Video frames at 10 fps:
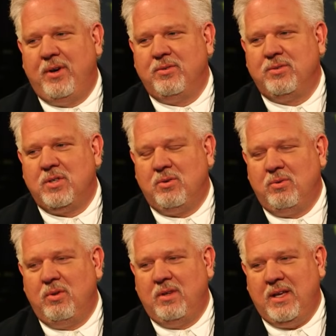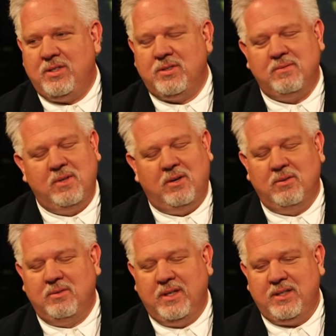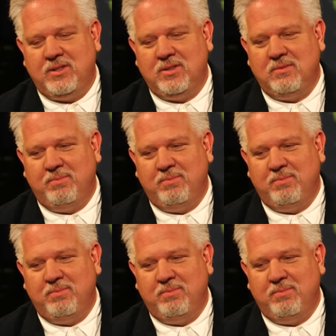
know. So newest special. Let's